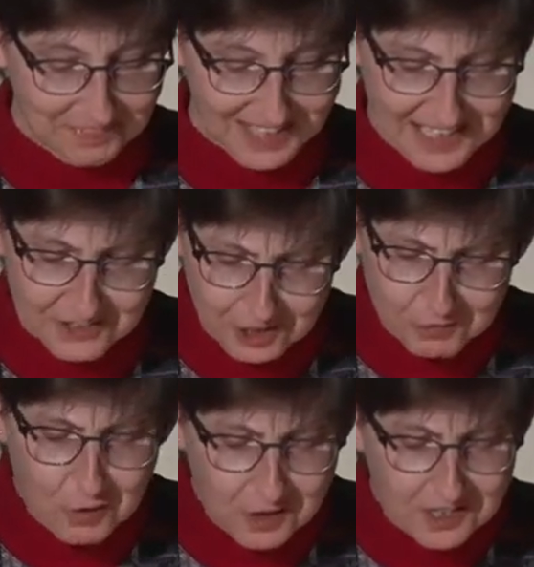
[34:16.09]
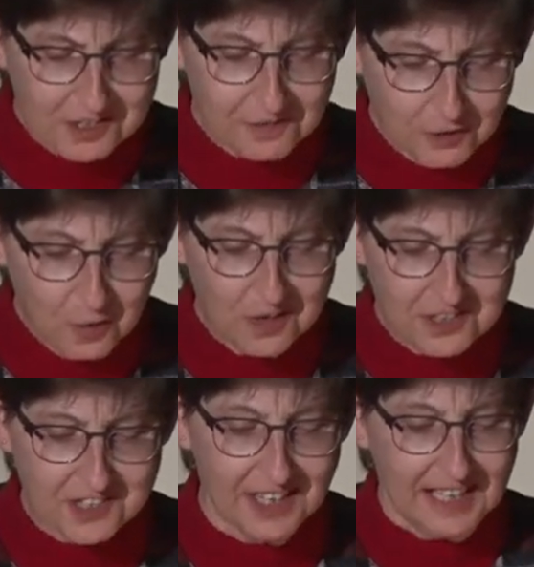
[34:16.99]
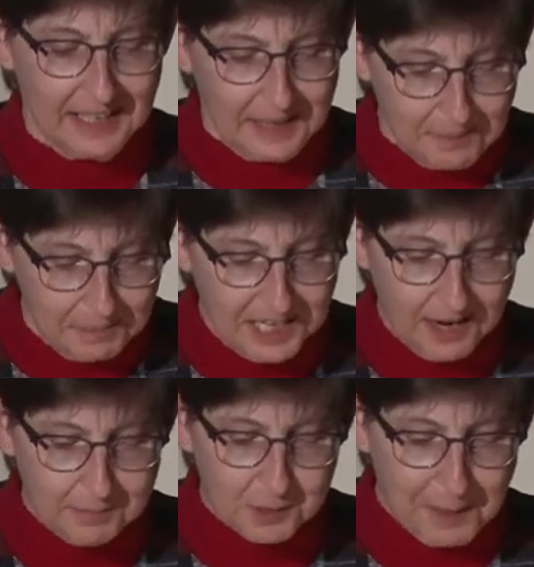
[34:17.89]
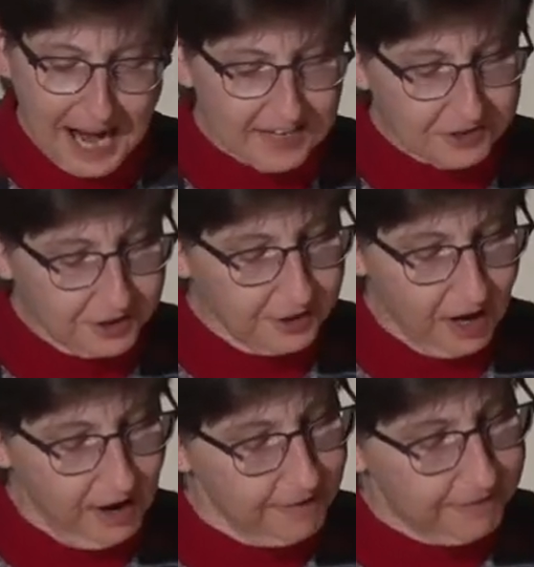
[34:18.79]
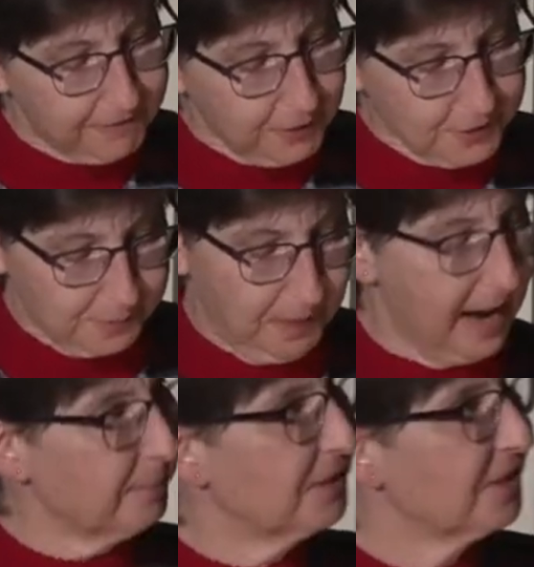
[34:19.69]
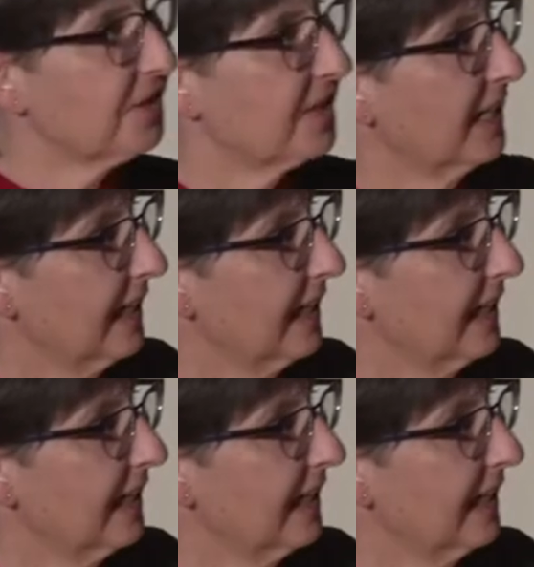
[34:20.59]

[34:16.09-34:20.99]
And so Norris, of course, becomes pastor of First Baptist